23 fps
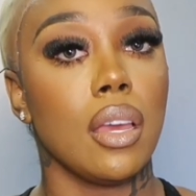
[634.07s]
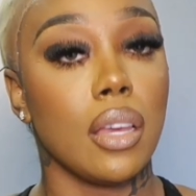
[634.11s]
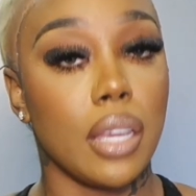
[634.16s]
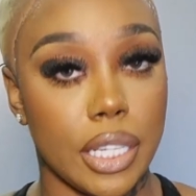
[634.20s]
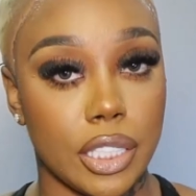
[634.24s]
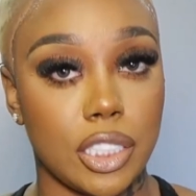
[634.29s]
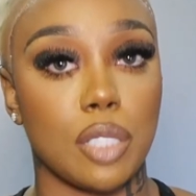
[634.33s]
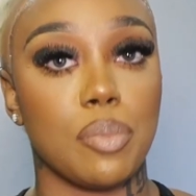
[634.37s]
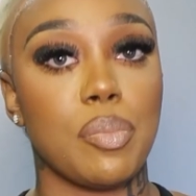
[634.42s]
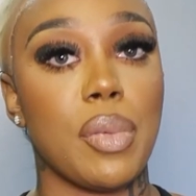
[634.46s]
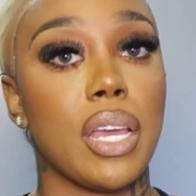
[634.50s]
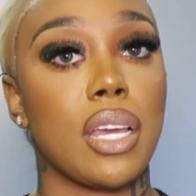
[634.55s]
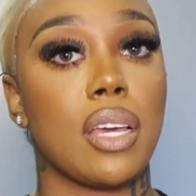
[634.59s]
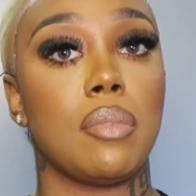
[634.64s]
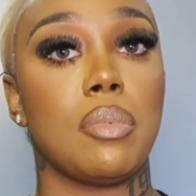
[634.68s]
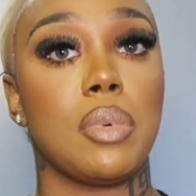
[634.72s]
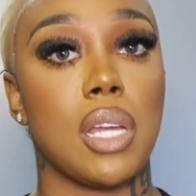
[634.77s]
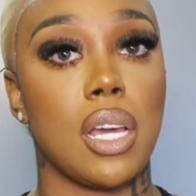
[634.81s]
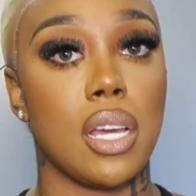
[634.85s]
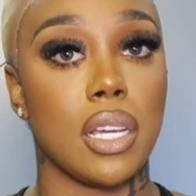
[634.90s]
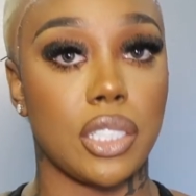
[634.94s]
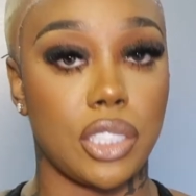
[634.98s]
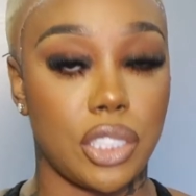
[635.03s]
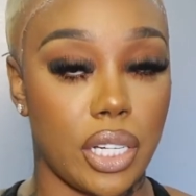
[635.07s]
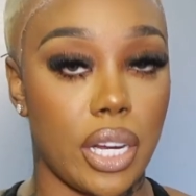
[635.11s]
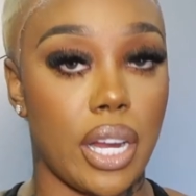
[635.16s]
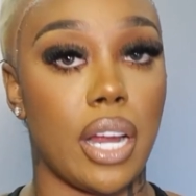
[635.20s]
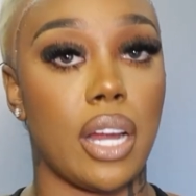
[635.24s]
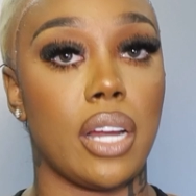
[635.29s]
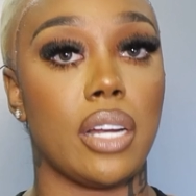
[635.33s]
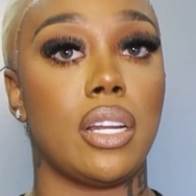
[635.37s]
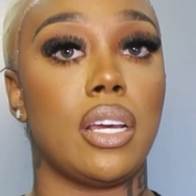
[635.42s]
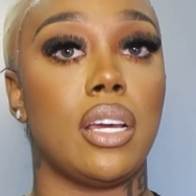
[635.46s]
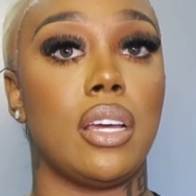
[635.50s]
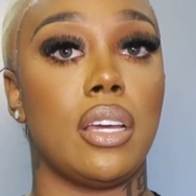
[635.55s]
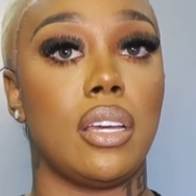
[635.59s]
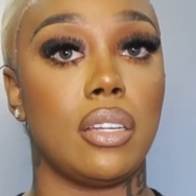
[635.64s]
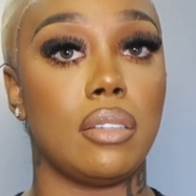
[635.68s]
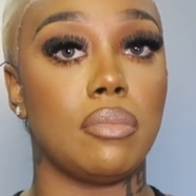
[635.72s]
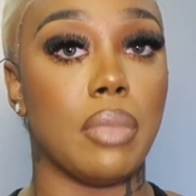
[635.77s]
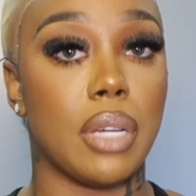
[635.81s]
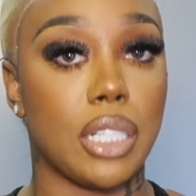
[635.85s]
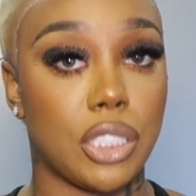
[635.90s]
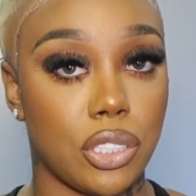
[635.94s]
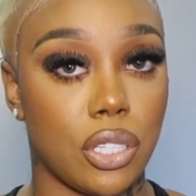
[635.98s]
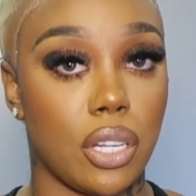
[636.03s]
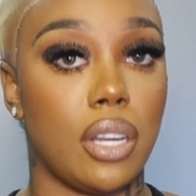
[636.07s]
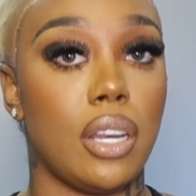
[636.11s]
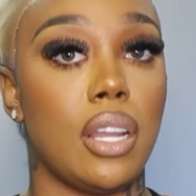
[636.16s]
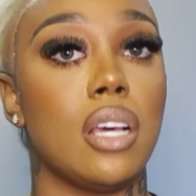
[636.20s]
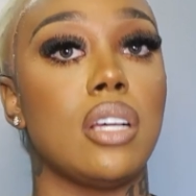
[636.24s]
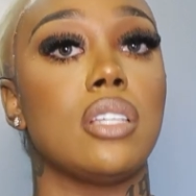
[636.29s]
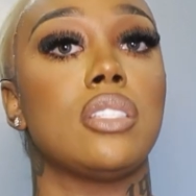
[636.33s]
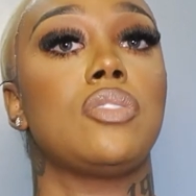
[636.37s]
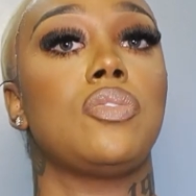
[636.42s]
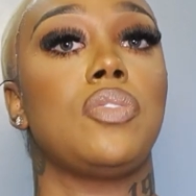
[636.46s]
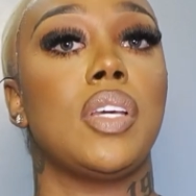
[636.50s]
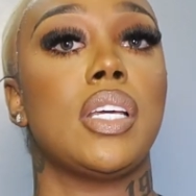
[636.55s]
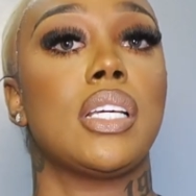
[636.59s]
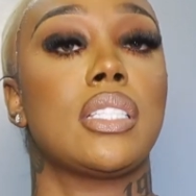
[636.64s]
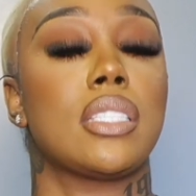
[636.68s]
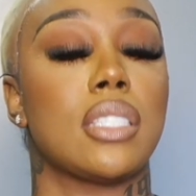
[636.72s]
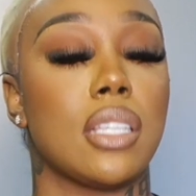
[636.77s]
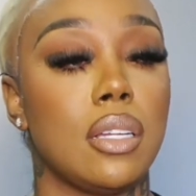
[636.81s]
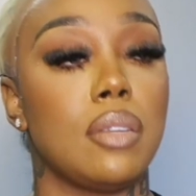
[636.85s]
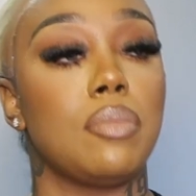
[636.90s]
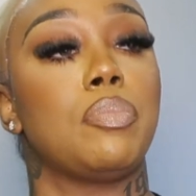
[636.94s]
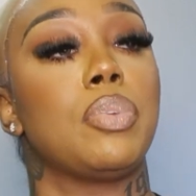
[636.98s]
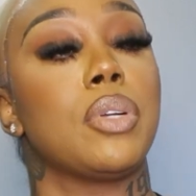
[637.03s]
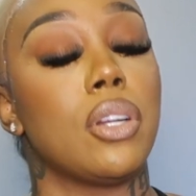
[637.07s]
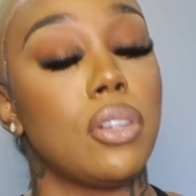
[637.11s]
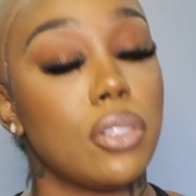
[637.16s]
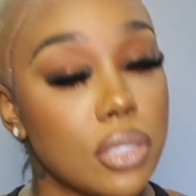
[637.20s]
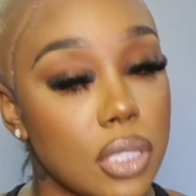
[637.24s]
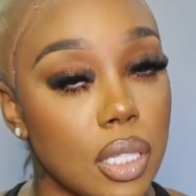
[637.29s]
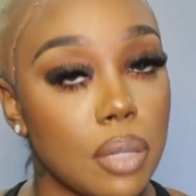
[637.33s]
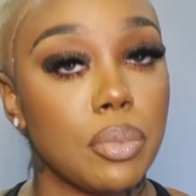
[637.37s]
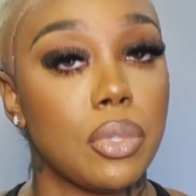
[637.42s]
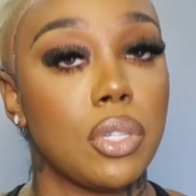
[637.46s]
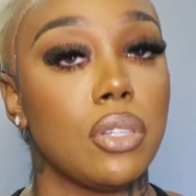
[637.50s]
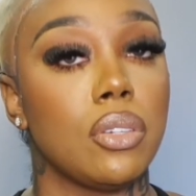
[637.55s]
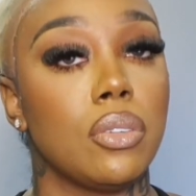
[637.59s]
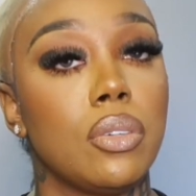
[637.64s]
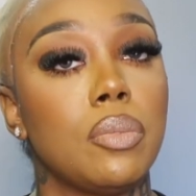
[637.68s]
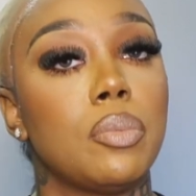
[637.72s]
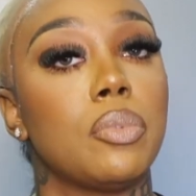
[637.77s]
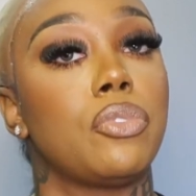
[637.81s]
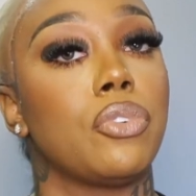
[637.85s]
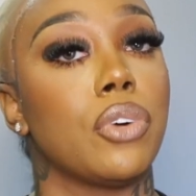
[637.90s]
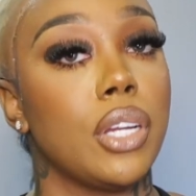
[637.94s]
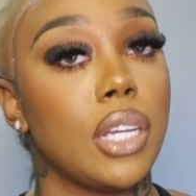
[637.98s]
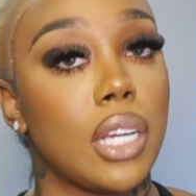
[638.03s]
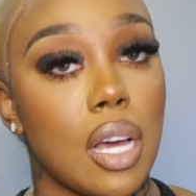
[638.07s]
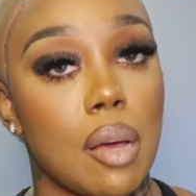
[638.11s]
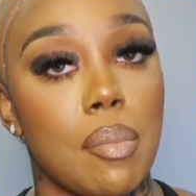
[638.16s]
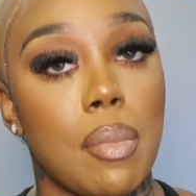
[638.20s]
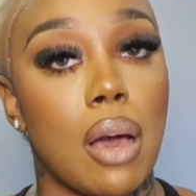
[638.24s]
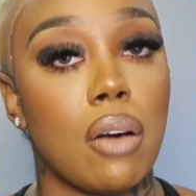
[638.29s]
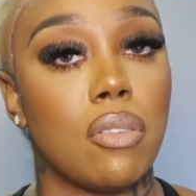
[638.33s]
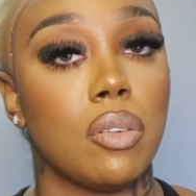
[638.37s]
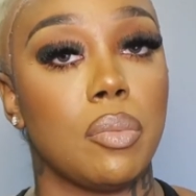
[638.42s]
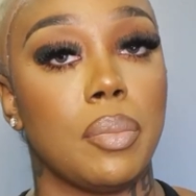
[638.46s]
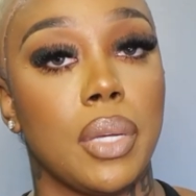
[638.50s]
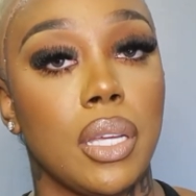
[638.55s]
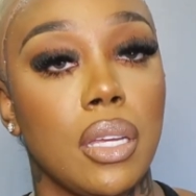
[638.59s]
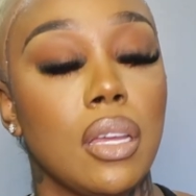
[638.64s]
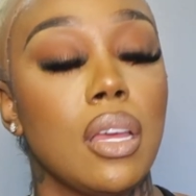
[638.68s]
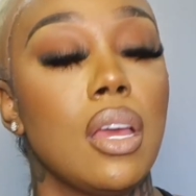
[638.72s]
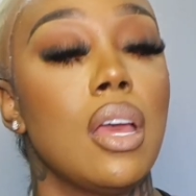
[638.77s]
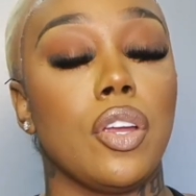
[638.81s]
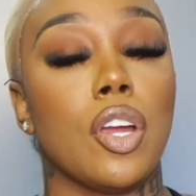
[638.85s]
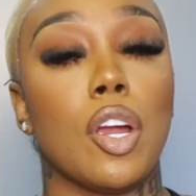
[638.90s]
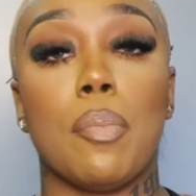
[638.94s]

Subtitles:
Get your makeup done, get your hair done, make sure your nails fixed, and put on something cute before you come out with me.